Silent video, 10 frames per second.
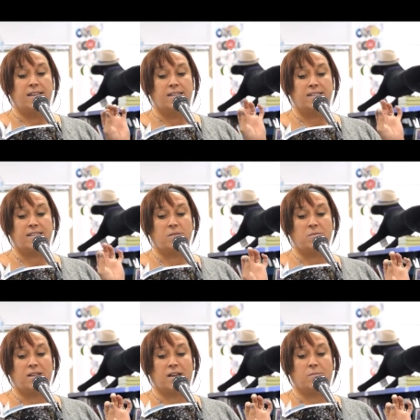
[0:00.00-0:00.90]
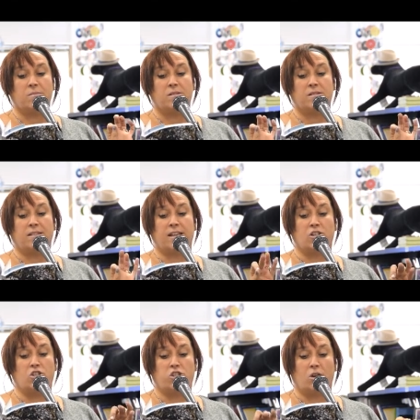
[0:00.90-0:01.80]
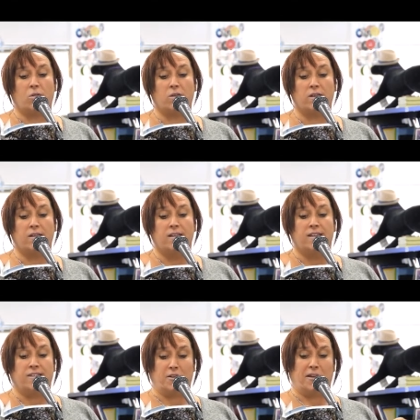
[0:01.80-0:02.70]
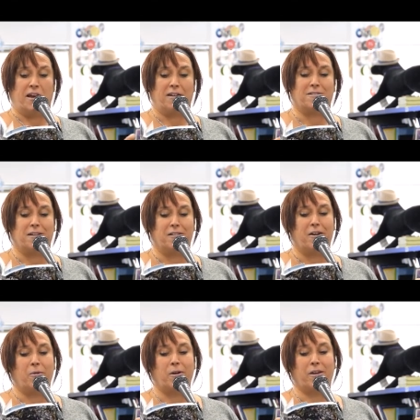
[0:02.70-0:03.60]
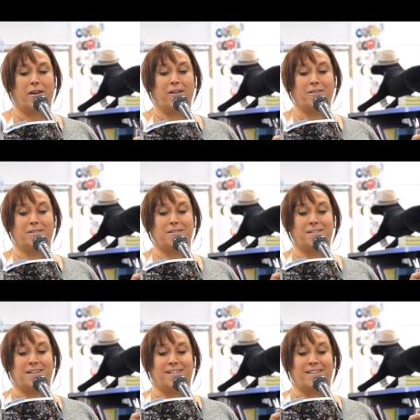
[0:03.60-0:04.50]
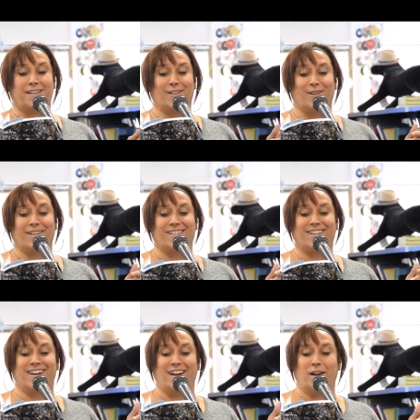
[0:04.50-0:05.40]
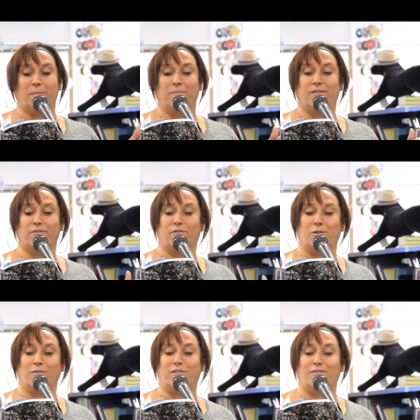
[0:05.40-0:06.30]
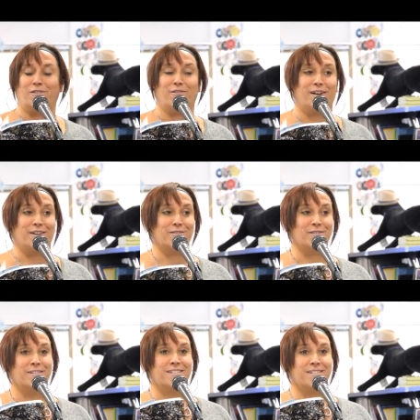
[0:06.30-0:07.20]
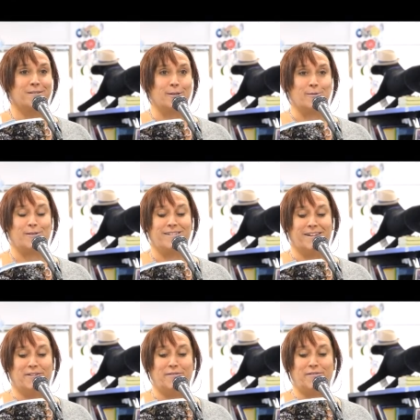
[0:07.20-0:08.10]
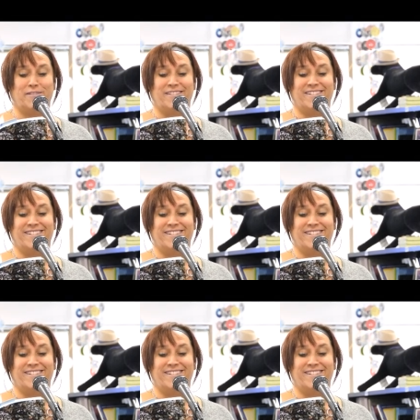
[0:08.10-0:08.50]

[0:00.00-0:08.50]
Sometimes they joke, is it cocktail hour yet? And they'd look at the time, 4.55, close enough.